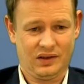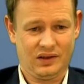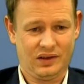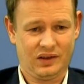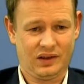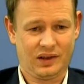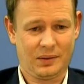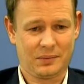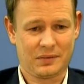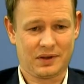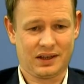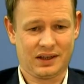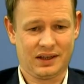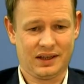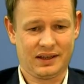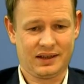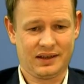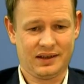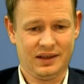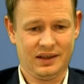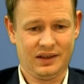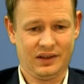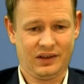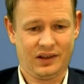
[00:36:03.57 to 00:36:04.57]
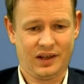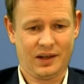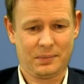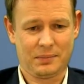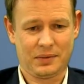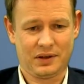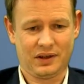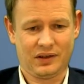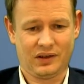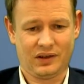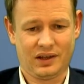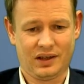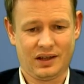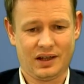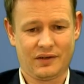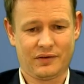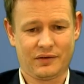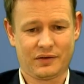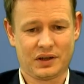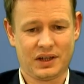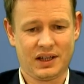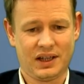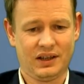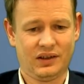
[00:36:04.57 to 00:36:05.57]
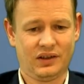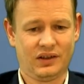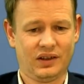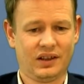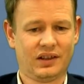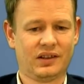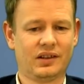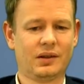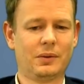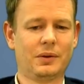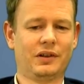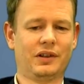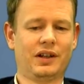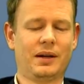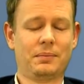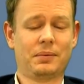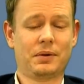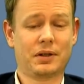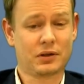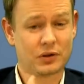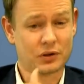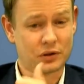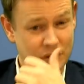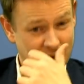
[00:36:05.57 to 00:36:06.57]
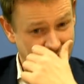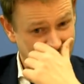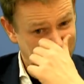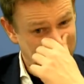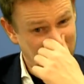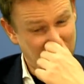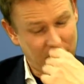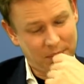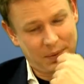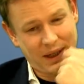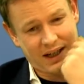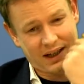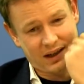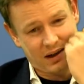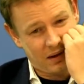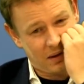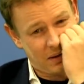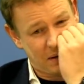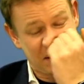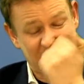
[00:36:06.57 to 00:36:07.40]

Something like this happens, and after A6, I was happy to transpose back